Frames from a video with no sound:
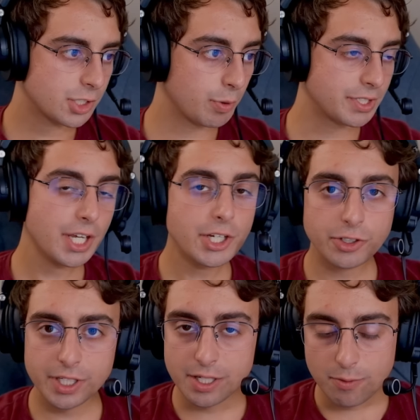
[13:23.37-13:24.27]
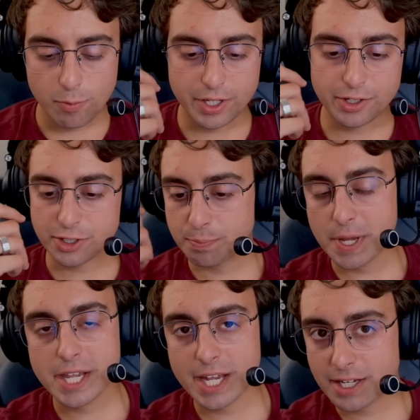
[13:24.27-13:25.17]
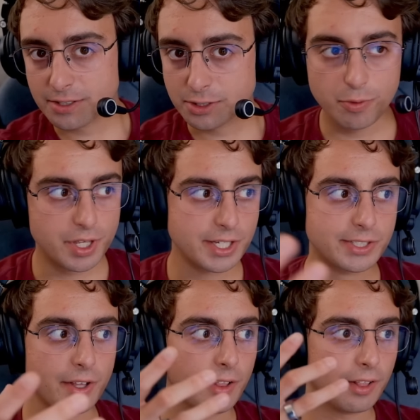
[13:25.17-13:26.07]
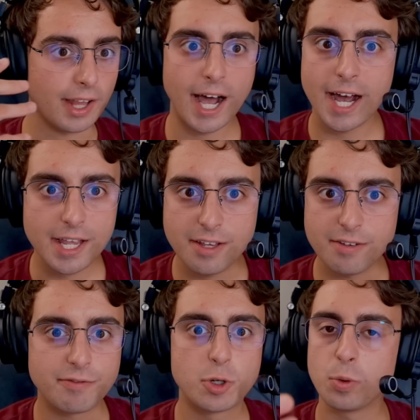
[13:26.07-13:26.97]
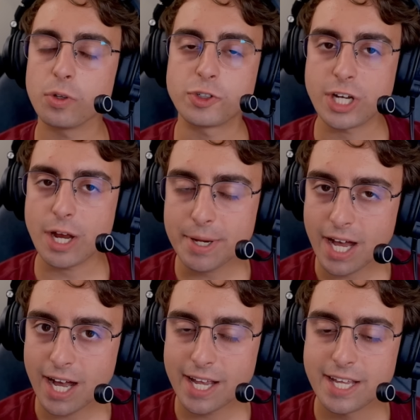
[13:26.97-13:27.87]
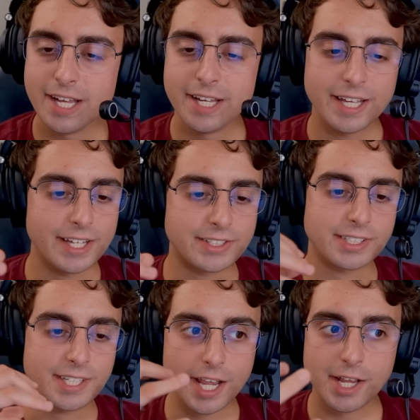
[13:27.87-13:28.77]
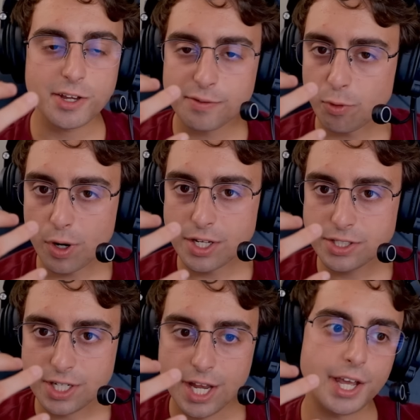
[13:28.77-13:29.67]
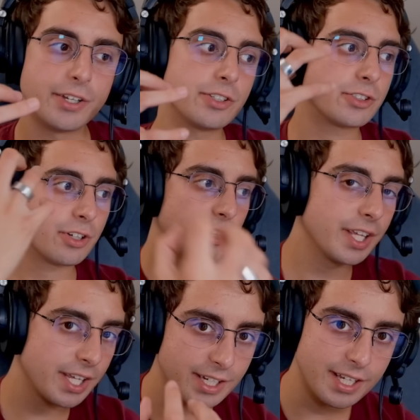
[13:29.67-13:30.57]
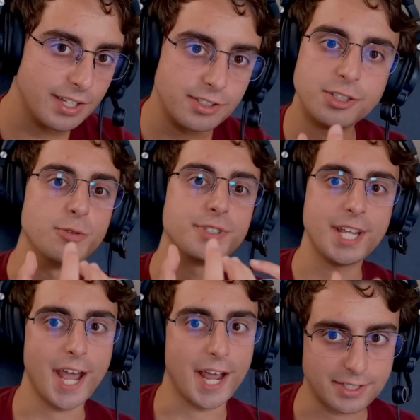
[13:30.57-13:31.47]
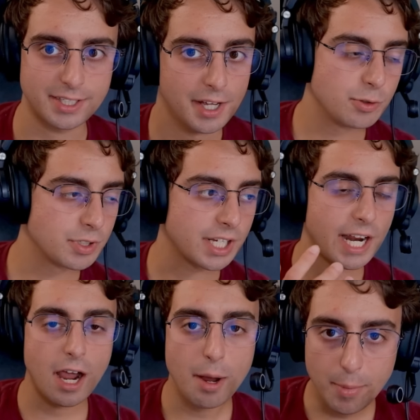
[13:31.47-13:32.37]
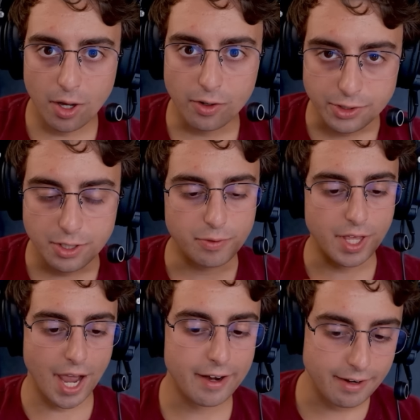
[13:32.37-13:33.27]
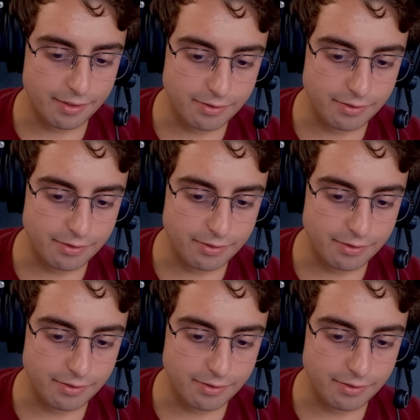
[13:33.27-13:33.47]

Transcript: So essentially, when you're speaking to this live Google Gemini, it's taking your voice and turning it into text. It's using an A I model to do that.